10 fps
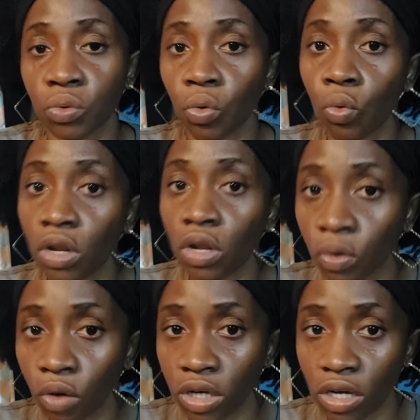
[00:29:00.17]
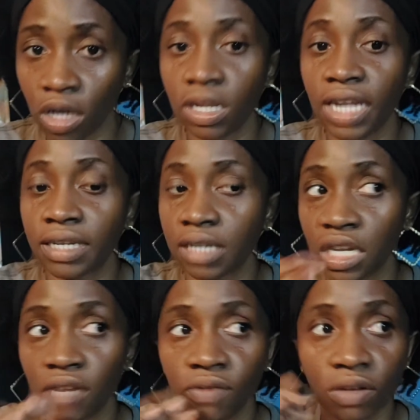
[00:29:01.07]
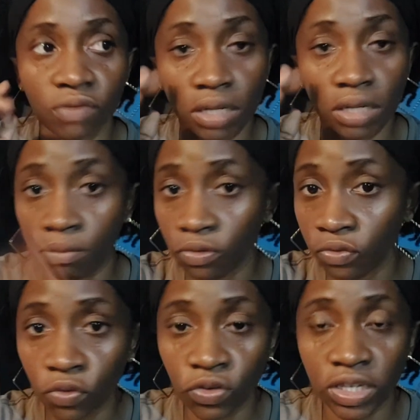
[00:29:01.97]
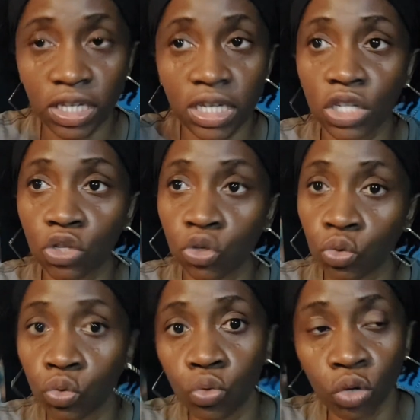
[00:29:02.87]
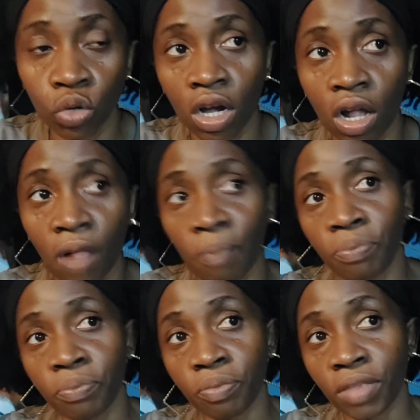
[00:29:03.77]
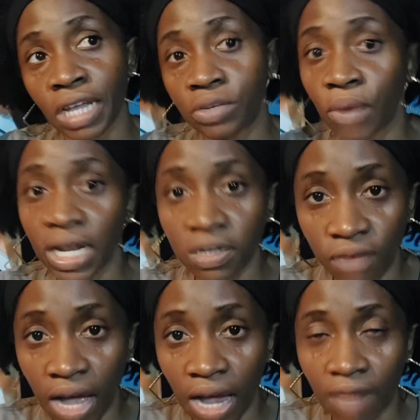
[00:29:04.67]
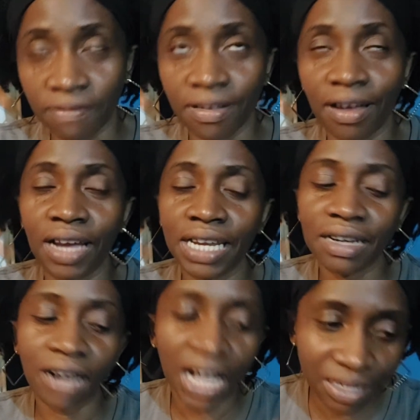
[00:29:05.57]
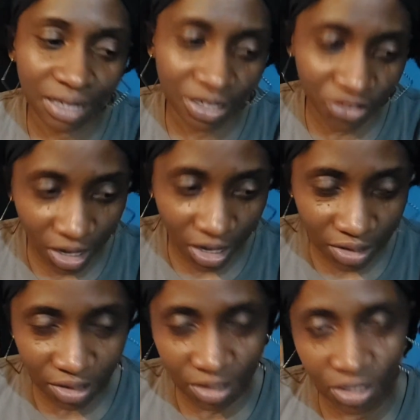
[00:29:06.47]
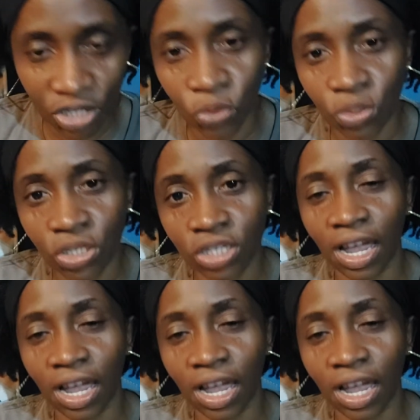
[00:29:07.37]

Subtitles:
older audience, let's say even if it's from 15 to 25, I cannot suggest the use